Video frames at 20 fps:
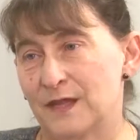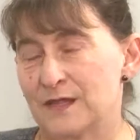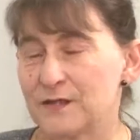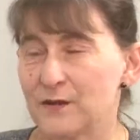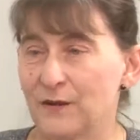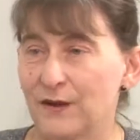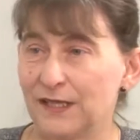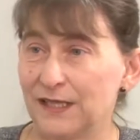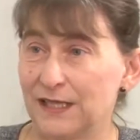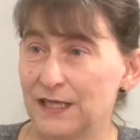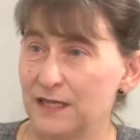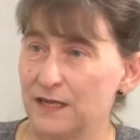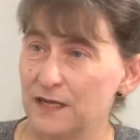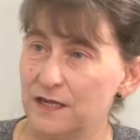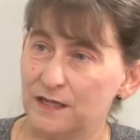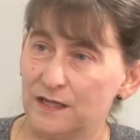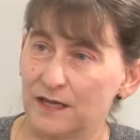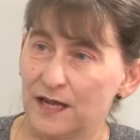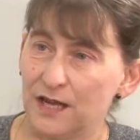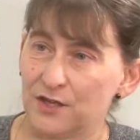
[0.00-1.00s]
So our lead
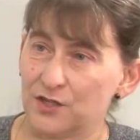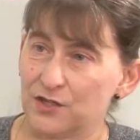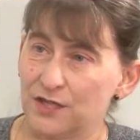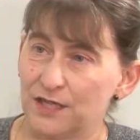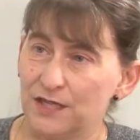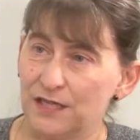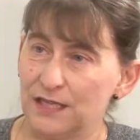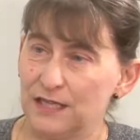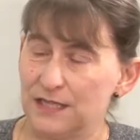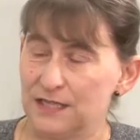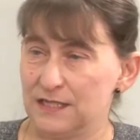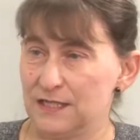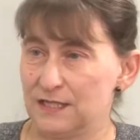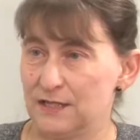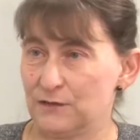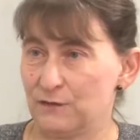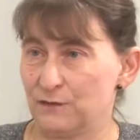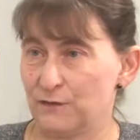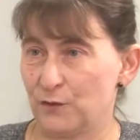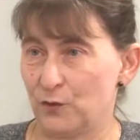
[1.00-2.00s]
indication
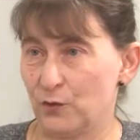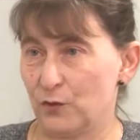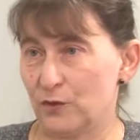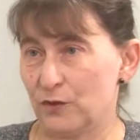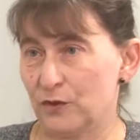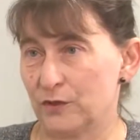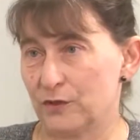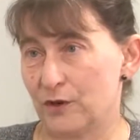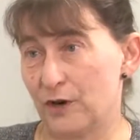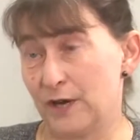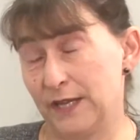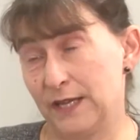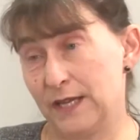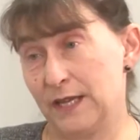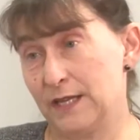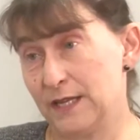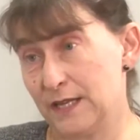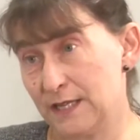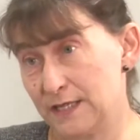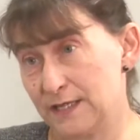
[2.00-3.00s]
is for chronic
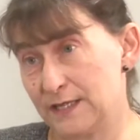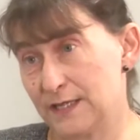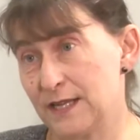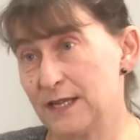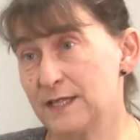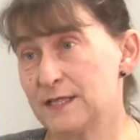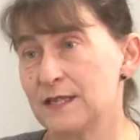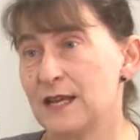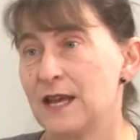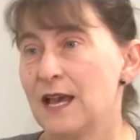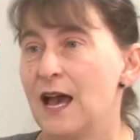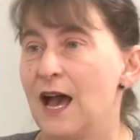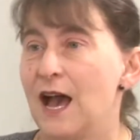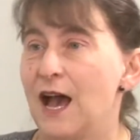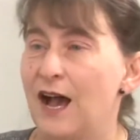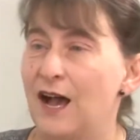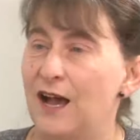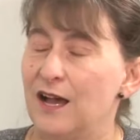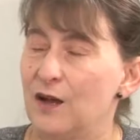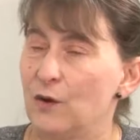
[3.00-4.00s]
kidney disease.
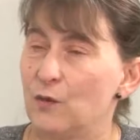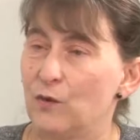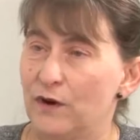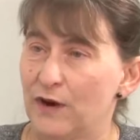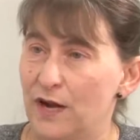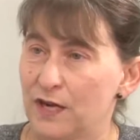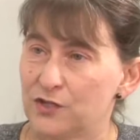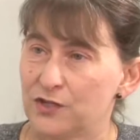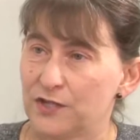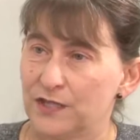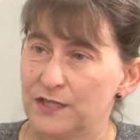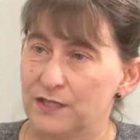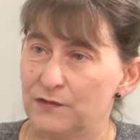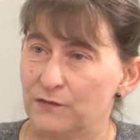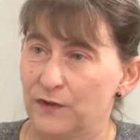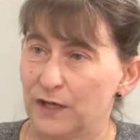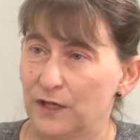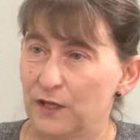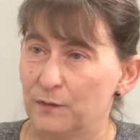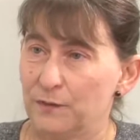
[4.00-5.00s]
We're actually
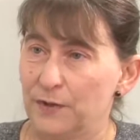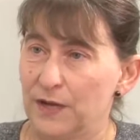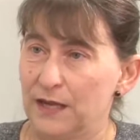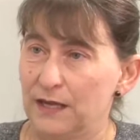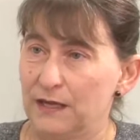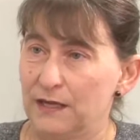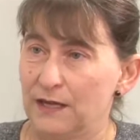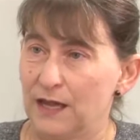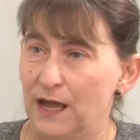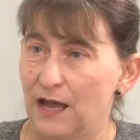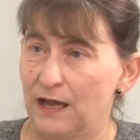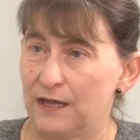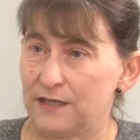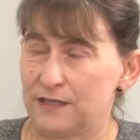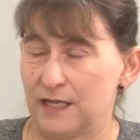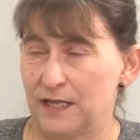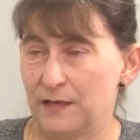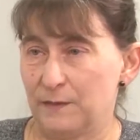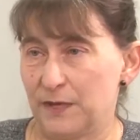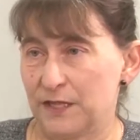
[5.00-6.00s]
developing
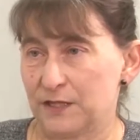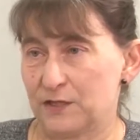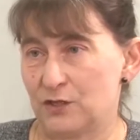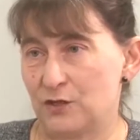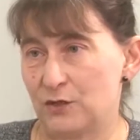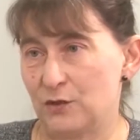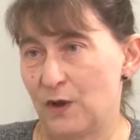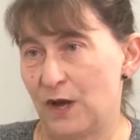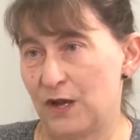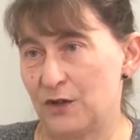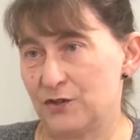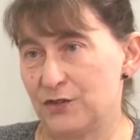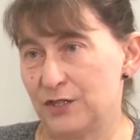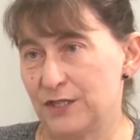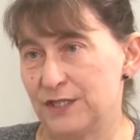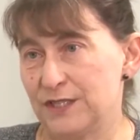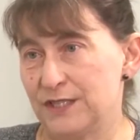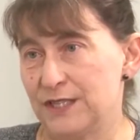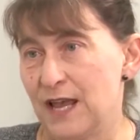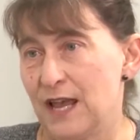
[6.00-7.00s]
DMX
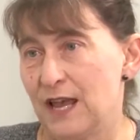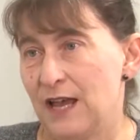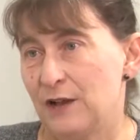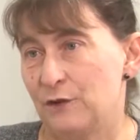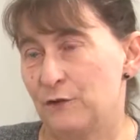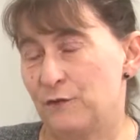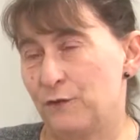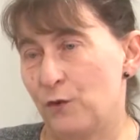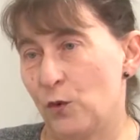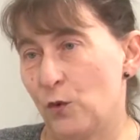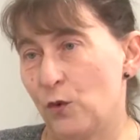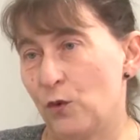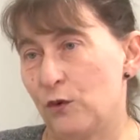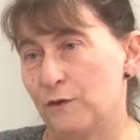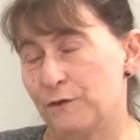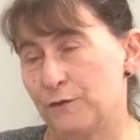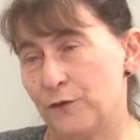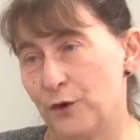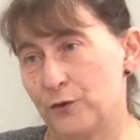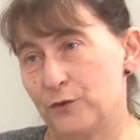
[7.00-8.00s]
200 for
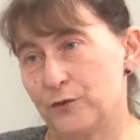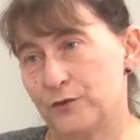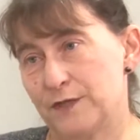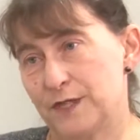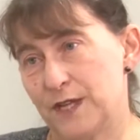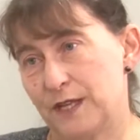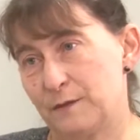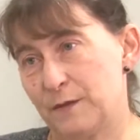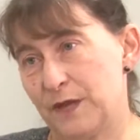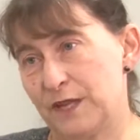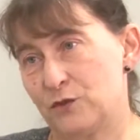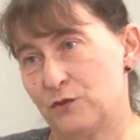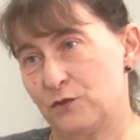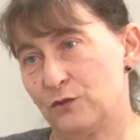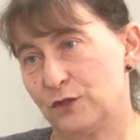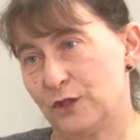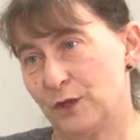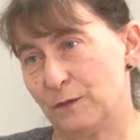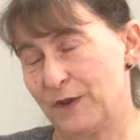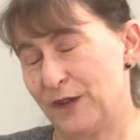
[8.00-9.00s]
focal
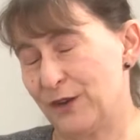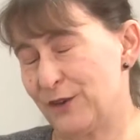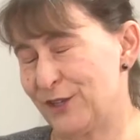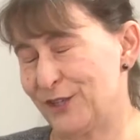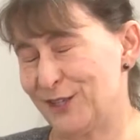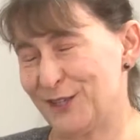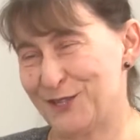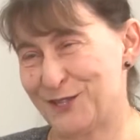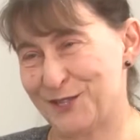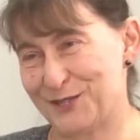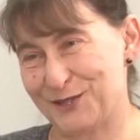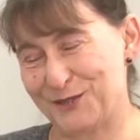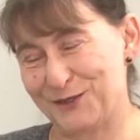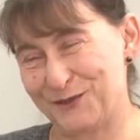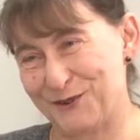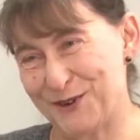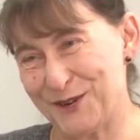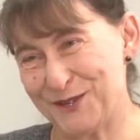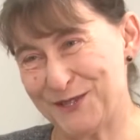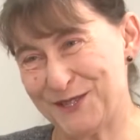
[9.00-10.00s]
segmental glomerular
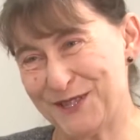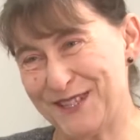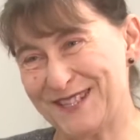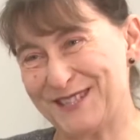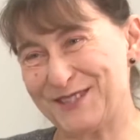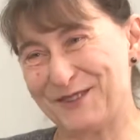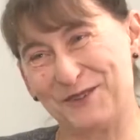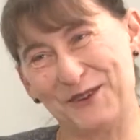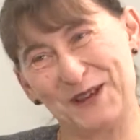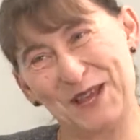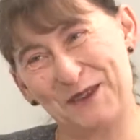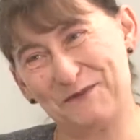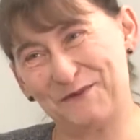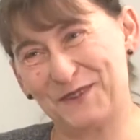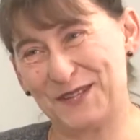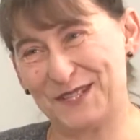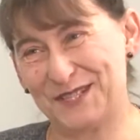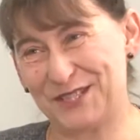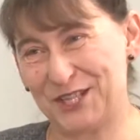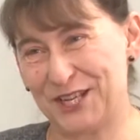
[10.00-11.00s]
sclerosis, or
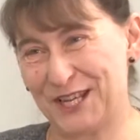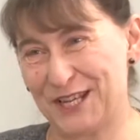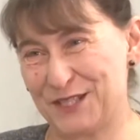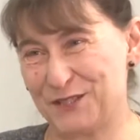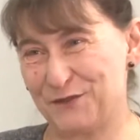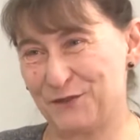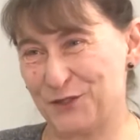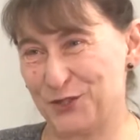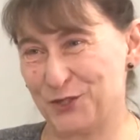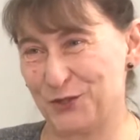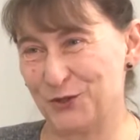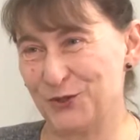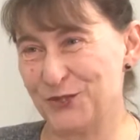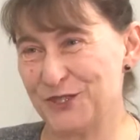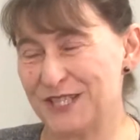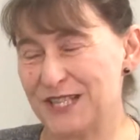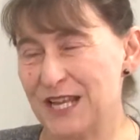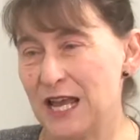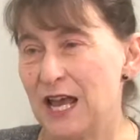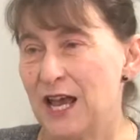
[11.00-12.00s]
FSGS for
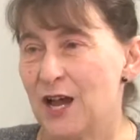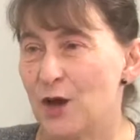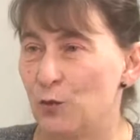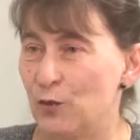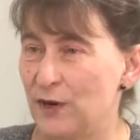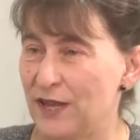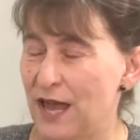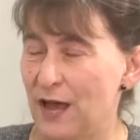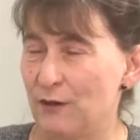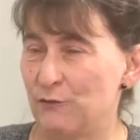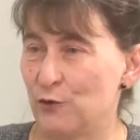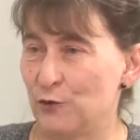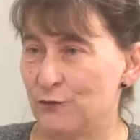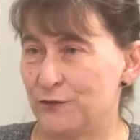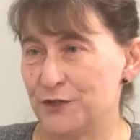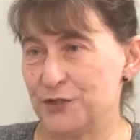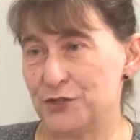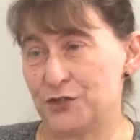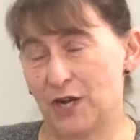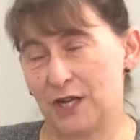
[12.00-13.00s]
short. We have
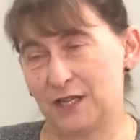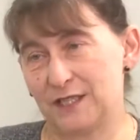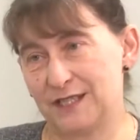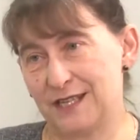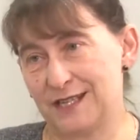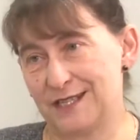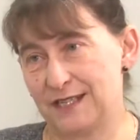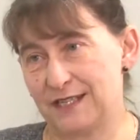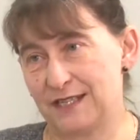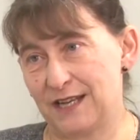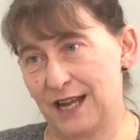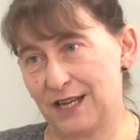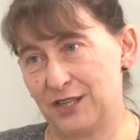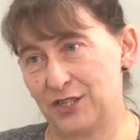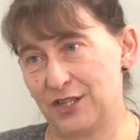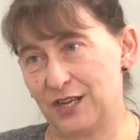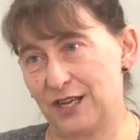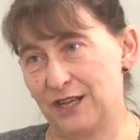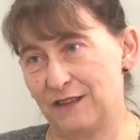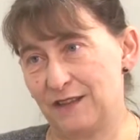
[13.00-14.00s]
orphan drug
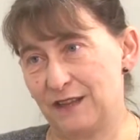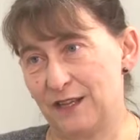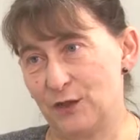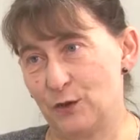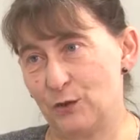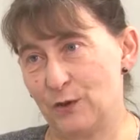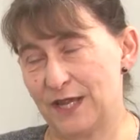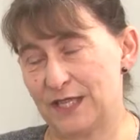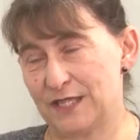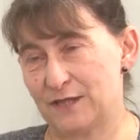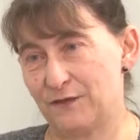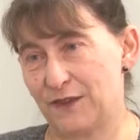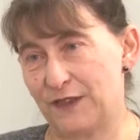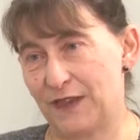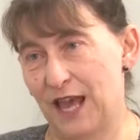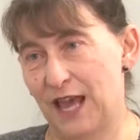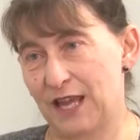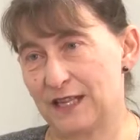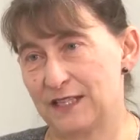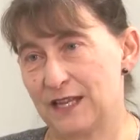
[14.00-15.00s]
designation in the US for
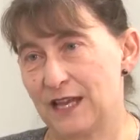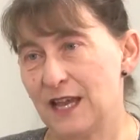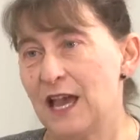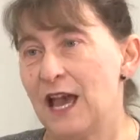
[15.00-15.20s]
that.